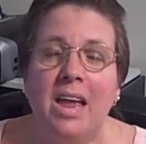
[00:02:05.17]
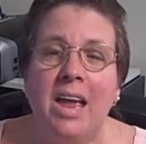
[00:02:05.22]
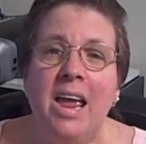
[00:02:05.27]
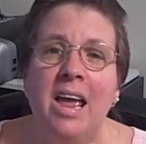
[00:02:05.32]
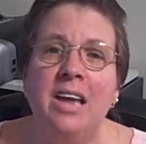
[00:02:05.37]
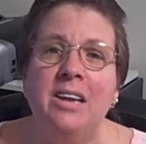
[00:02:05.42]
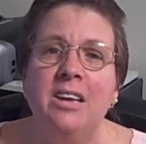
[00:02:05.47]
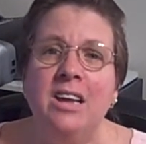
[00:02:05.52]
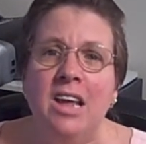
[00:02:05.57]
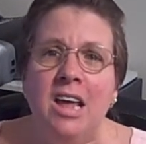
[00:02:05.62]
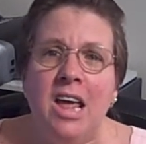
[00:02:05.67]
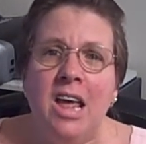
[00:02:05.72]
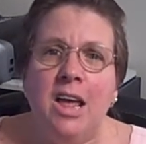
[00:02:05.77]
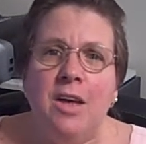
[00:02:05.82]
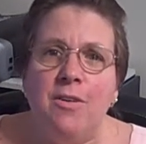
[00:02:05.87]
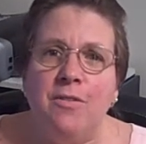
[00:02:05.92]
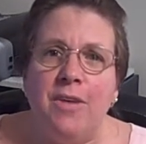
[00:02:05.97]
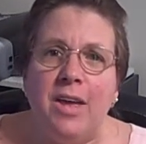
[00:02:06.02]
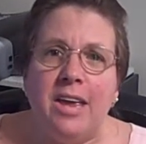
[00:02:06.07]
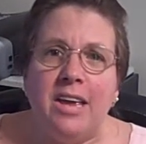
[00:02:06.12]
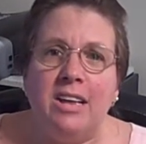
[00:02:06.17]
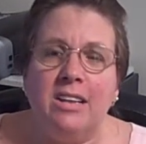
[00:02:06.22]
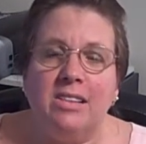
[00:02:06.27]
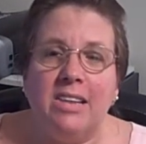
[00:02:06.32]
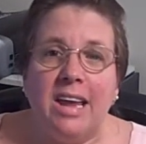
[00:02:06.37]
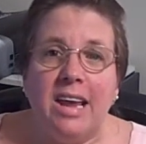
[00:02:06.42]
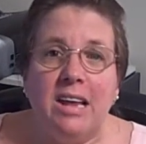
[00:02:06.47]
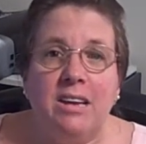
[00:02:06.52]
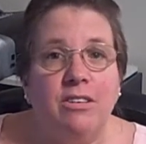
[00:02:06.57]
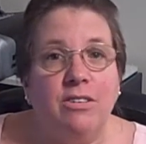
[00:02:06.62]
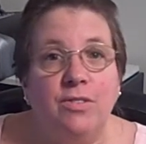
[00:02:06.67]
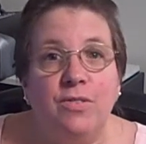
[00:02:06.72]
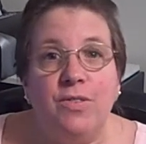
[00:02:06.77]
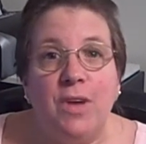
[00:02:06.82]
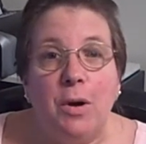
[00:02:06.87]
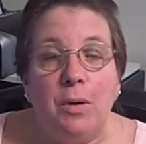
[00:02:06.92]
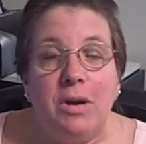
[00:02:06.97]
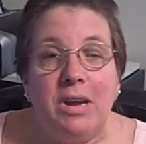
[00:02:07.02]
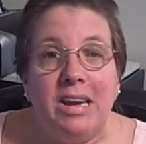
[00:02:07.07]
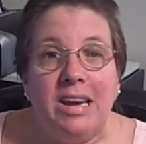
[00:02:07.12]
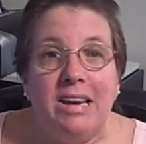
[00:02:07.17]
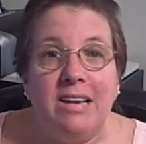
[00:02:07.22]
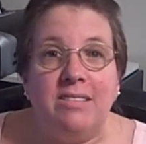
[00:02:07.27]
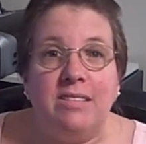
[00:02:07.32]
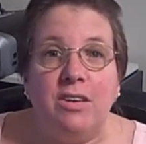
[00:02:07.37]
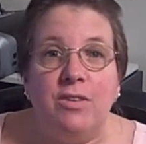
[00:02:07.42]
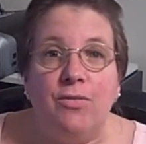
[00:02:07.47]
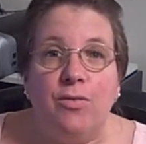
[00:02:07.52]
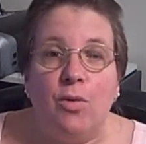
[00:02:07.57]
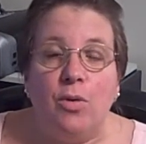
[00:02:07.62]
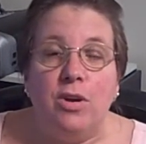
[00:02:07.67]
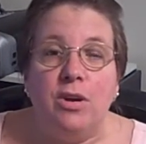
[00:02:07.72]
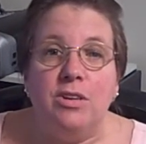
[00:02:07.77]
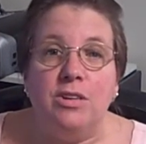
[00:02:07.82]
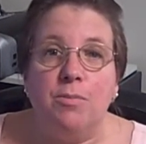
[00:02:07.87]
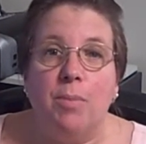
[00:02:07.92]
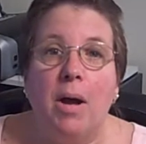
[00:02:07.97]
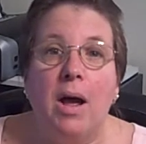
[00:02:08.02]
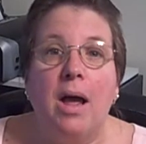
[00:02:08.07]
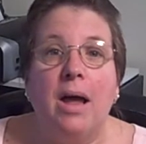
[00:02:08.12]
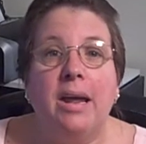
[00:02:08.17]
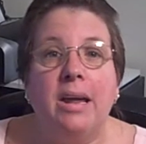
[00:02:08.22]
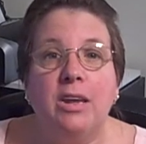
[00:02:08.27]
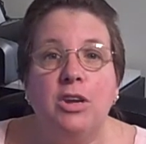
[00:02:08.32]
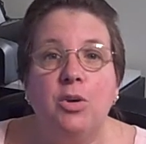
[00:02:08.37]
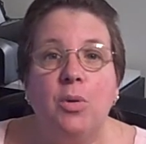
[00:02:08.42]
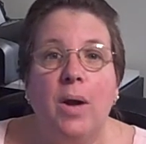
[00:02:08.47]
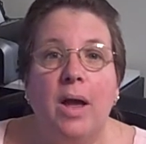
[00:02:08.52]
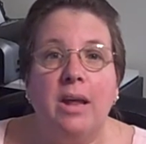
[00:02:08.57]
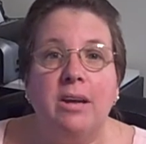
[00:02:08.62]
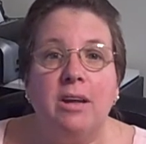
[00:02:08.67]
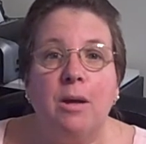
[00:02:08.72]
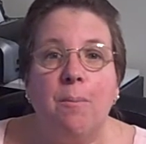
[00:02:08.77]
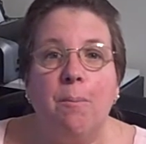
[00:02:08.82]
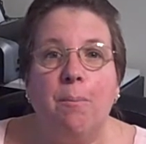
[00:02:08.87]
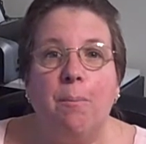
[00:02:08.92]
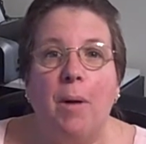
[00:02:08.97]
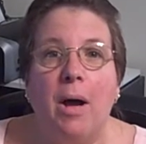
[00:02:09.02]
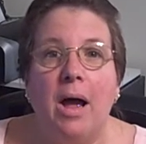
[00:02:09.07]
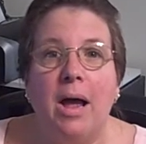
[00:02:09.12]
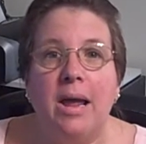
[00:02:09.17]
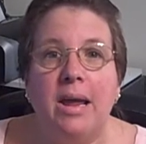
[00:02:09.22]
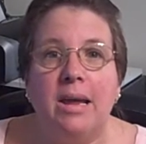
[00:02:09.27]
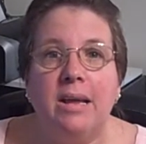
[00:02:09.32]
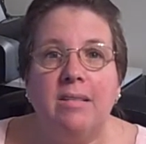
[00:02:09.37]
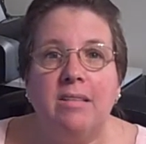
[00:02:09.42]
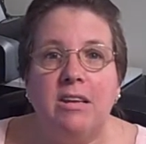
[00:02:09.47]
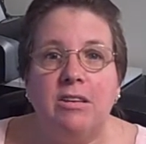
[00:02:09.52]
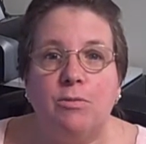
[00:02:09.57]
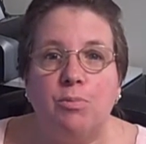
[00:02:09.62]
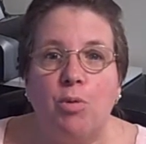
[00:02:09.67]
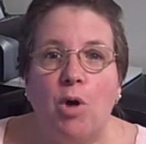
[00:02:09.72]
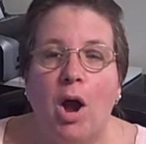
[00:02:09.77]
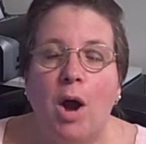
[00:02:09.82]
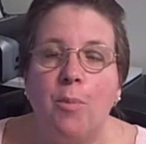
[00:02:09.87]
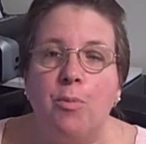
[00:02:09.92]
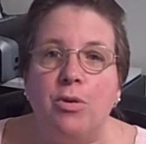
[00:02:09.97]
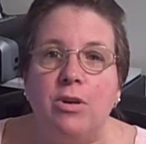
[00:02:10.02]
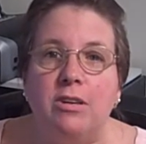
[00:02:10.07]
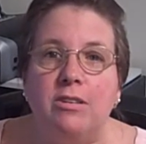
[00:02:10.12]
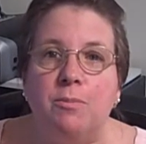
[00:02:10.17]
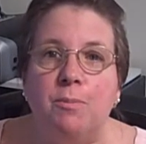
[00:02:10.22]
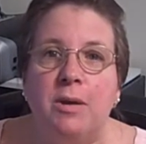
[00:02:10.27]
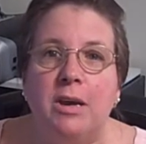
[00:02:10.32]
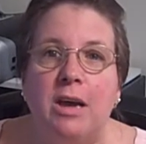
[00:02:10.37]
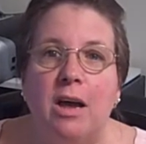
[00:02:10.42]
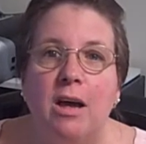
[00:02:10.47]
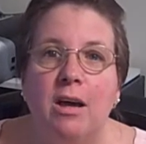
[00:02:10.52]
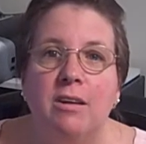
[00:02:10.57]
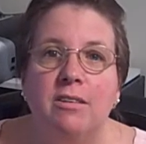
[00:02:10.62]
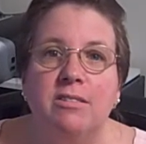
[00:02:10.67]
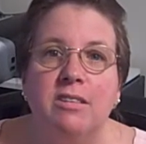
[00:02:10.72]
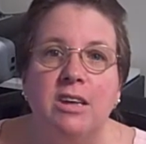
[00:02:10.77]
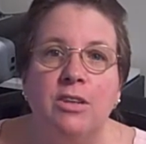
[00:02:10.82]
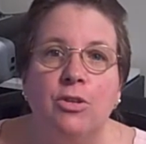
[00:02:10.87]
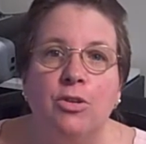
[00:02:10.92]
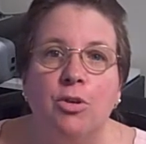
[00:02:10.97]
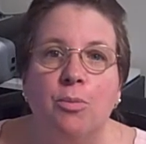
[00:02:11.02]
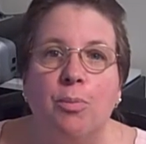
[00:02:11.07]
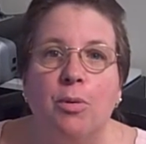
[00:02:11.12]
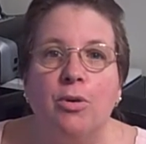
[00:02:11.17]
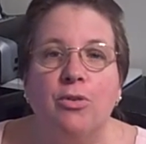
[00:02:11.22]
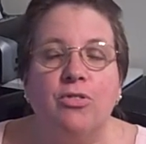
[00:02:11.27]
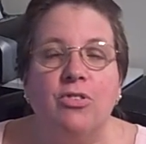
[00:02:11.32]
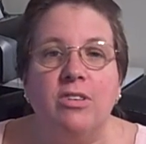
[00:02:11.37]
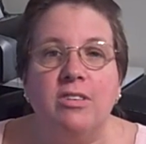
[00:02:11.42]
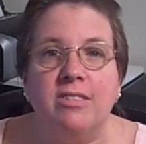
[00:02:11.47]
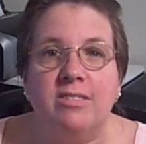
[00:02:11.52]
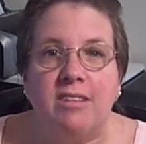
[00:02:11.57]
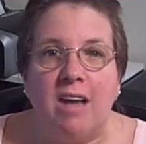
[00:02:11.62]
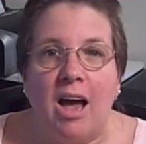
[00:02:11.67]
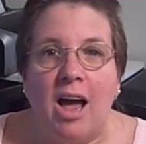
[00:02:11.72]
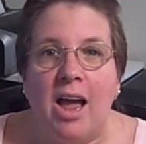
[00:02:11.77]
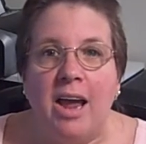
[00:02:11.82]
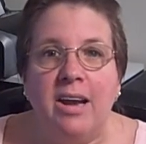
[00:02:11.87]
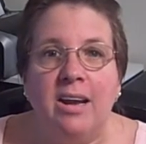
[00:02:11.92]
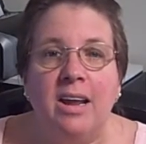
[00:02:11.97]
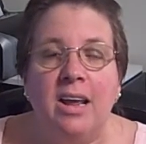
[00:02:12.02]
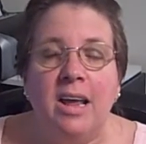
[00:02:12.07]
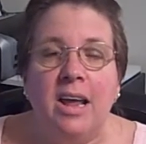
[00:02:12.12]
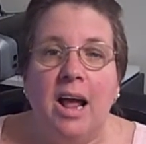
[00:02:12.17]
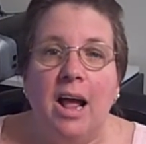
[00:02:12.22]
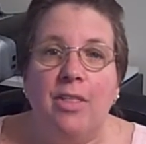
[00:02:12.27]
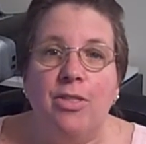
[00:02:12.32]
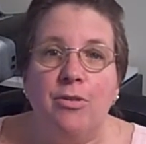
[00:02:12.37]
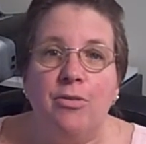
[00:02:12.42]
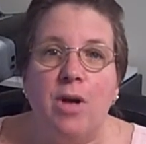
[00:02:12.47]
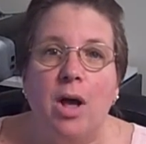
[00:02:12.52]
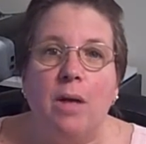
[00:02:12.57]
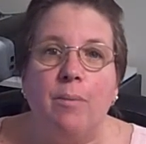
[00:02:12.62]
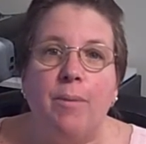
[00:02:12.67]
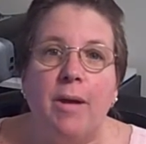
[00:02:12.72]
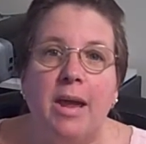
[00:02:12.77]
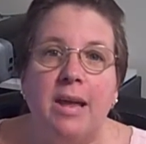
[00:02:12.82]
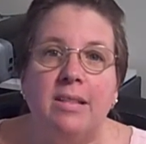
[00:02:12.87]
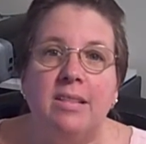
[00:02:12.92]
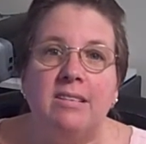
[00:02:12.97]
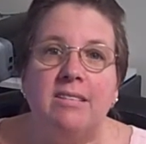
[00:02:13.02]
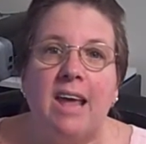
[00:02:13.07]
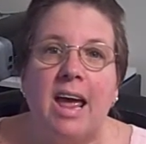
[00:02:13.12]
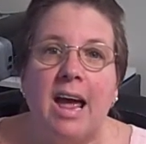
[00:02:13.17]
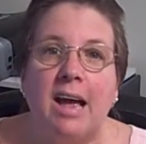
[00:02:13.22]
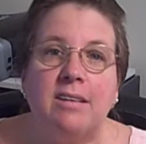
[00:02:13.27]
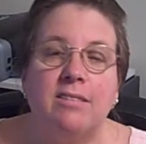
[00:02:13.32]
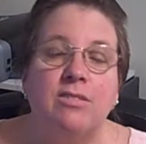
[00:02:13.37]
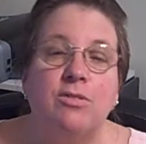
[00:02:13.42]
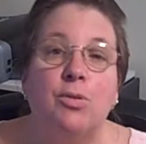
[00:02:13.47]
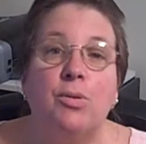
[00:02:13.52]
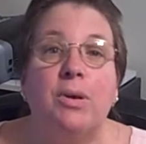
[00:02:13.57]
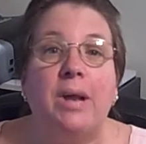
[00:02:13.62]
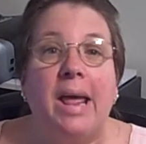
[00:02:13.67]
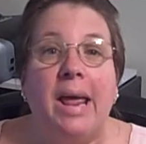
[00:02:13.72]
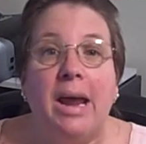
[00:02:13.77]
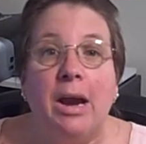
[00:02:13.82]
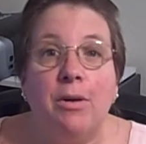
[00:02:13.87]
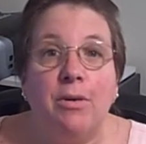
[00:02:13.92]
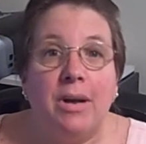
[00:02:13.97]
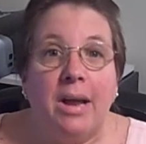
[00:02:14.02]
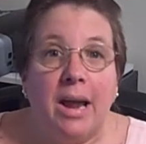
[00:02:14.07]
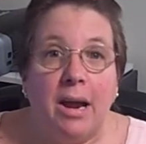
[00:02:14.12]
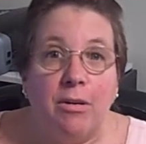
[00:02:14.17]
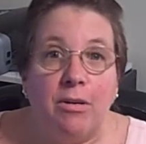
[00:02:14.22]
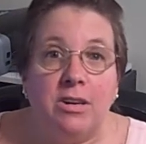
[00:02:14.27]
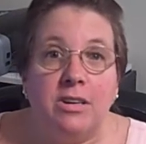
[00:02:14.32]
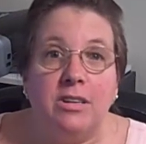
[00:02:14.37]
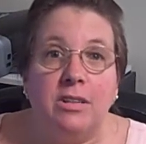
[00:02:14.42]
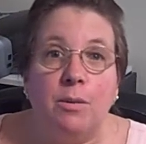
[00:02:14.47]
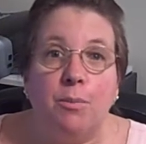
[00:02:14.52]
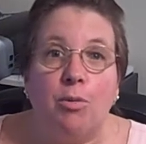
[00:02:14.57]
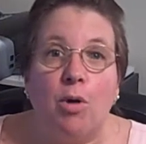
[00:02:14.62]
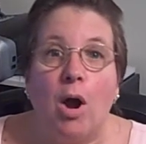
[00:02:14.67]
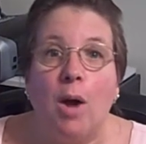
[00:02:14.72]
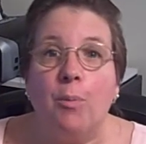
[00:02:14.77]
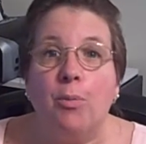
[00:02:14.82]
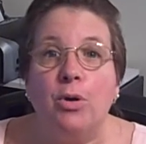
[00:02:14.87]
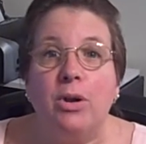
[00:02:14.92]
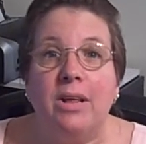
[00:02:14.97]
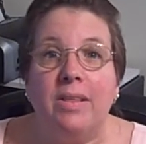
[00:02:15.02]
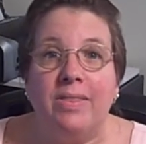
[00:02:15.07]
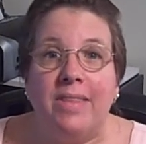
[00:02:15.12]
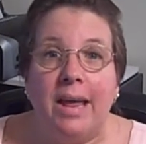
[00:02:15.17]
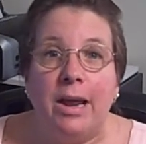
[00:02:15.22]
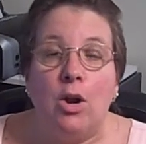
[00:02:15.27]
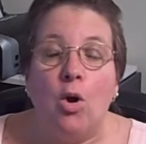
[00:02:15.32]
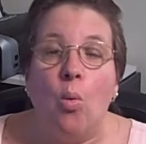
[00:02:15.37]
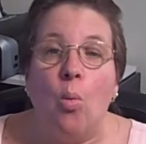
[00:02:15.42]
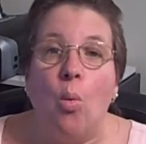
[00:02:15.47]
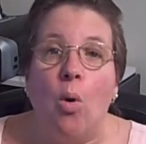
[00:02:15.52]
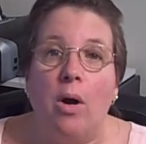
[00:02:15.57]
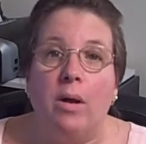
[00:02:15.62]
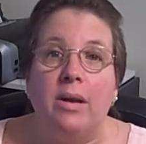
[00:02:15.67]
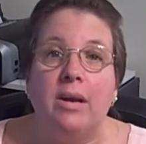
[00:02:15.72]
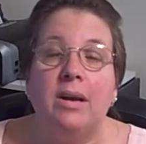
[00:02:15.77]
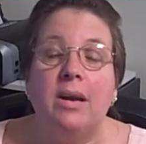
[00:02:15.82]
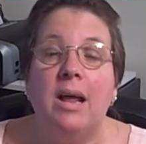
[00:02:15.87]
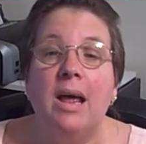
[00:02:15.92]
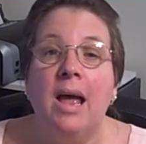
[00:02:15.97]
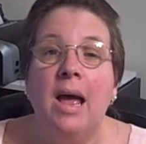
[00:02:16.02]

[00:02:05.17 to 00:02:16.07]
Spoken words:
And vacant land is very easy for you to buy, and you end up buying these properties because either the person's died and they're not paying the taxes, or an heir inherited the property and they don't want it.